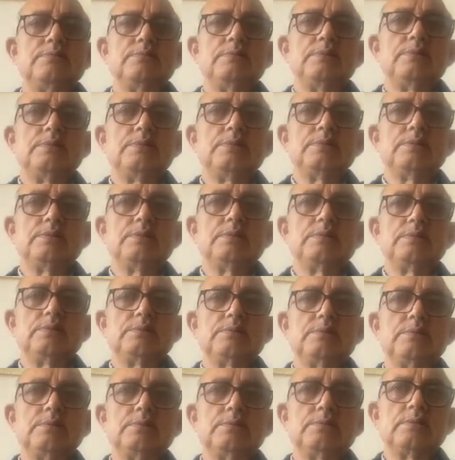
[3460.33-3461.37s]
if it
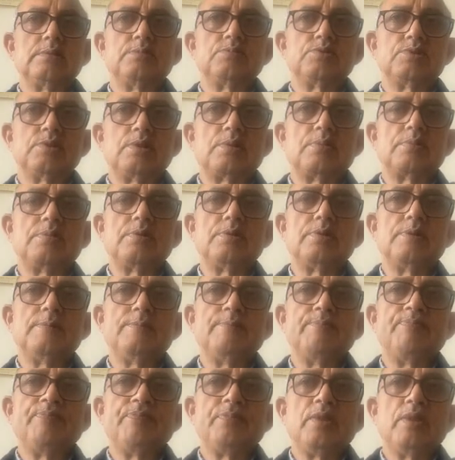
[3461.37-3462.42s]
is some survey,
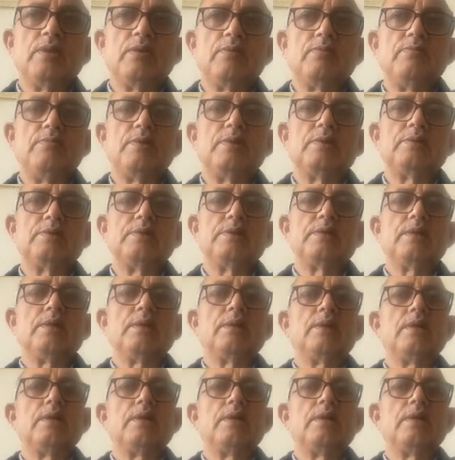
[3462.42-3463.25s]
where there are